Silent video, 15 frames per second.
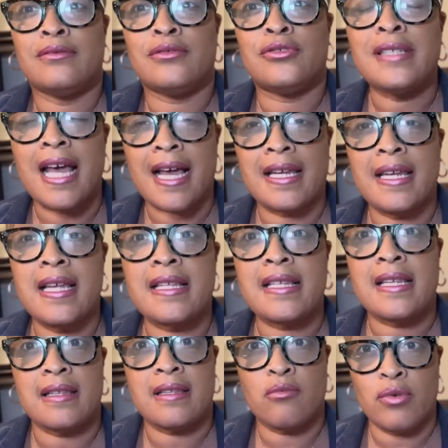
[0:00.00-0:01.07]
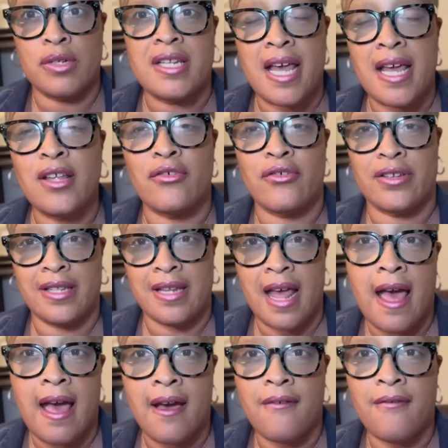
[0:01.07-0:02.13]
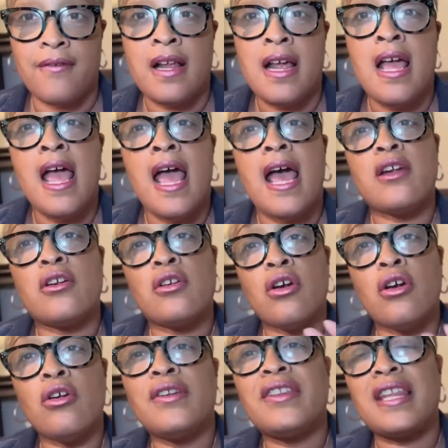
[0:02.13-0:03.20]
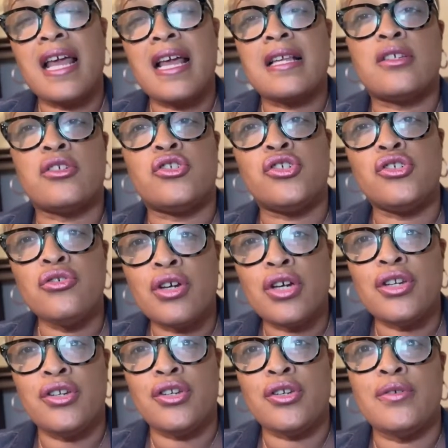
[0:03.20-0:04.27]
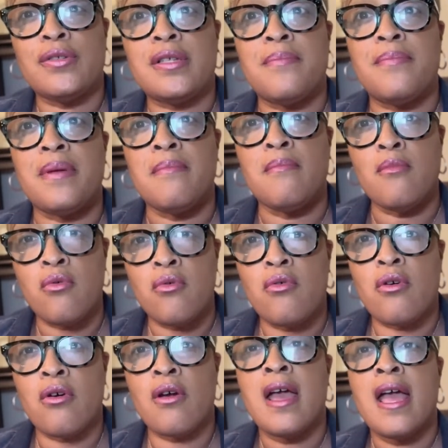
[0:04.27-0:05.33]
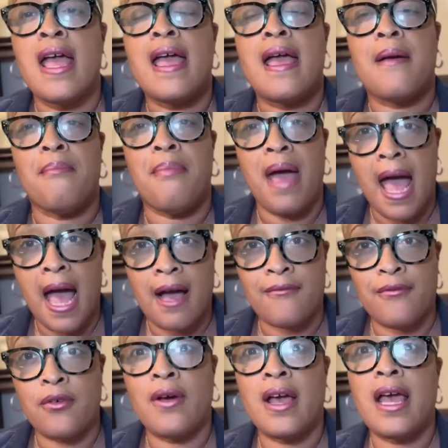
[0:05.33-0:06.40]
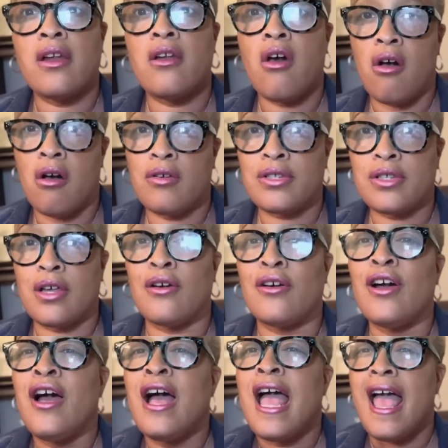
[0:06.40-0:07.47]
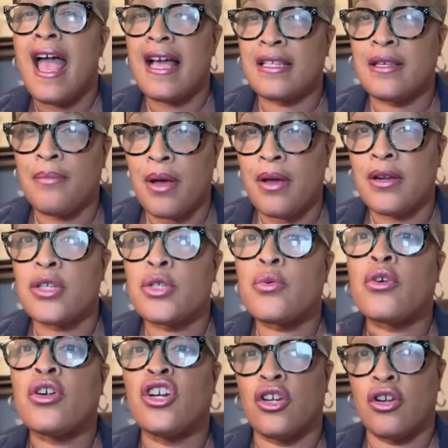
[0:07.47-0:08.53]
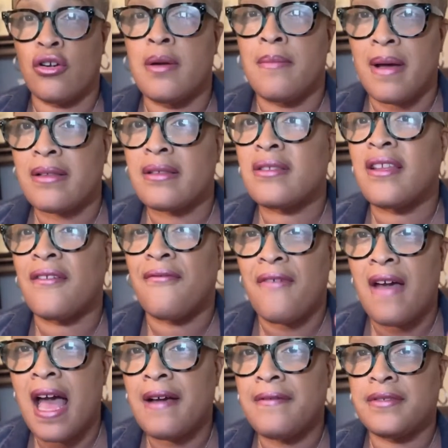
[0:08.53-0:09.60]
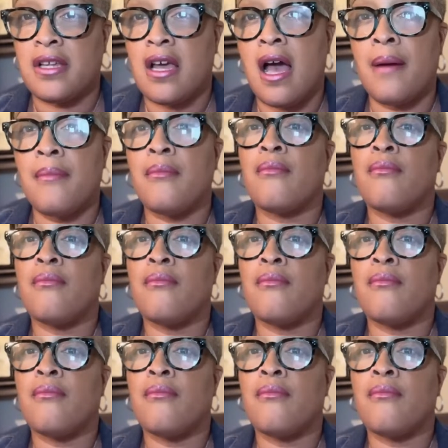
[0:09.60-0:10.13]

techniques to retain your staff, and learn things that you can do to be more impactful. And also, as a bonus, we're going to learn about the 5 top